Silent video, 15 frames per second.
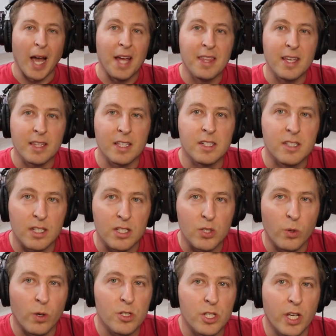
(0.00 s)
I think the
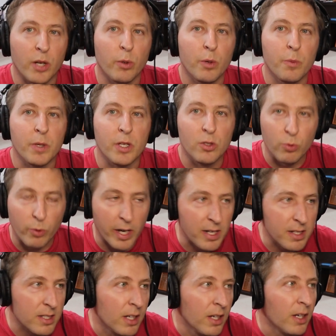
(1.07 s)
Discord channel would be
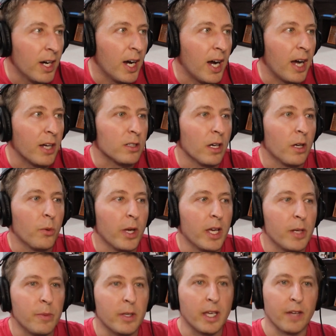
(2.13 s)
great, uh, a great
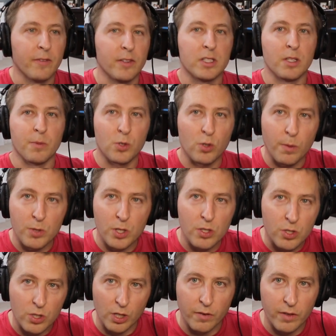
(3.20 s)
way to be kind of a
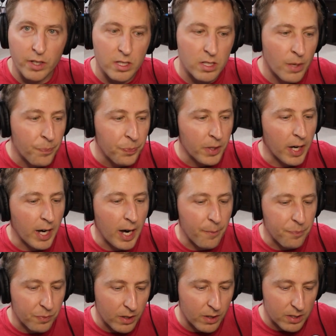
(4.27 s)
subscription service
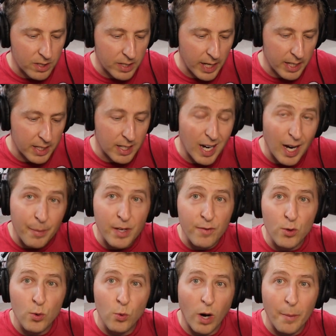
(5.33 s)
um, to kind of come. And
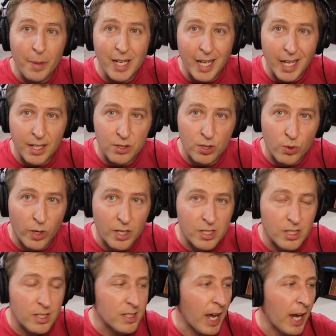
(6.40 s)
if you want me to answer
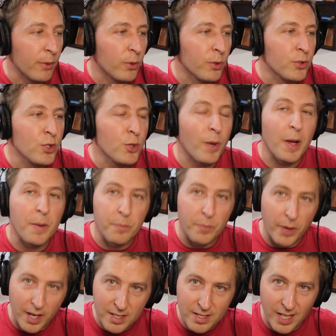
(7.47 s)
questions, I will do my
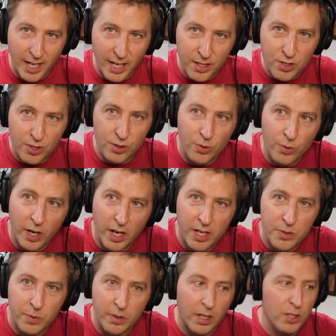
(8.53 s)
best to answer you
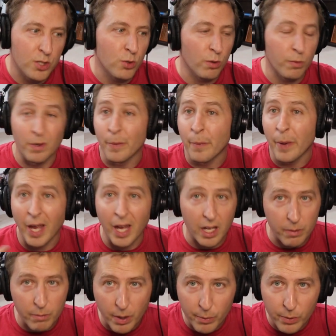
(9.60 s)
guys because you would be
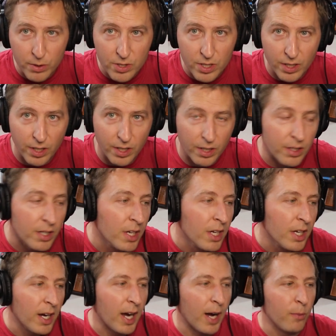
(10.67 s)
paying members here.
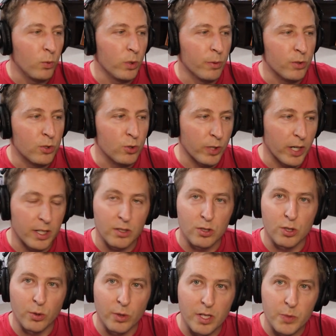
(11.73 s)
Um, we would try to
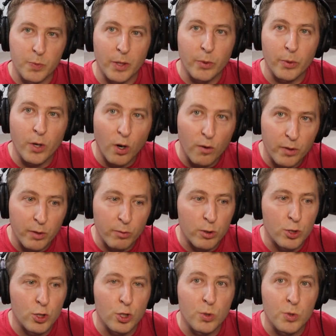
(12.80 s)
do this, but it would hopefully
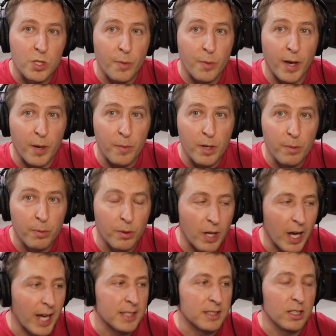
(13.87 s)
reduce the amount of people
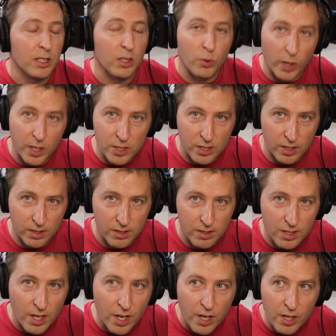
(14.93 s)
asking
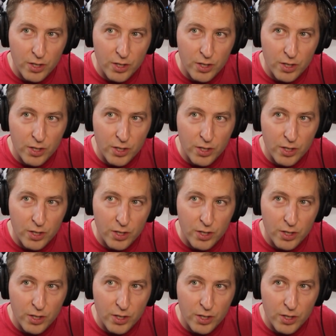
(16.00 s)
questions.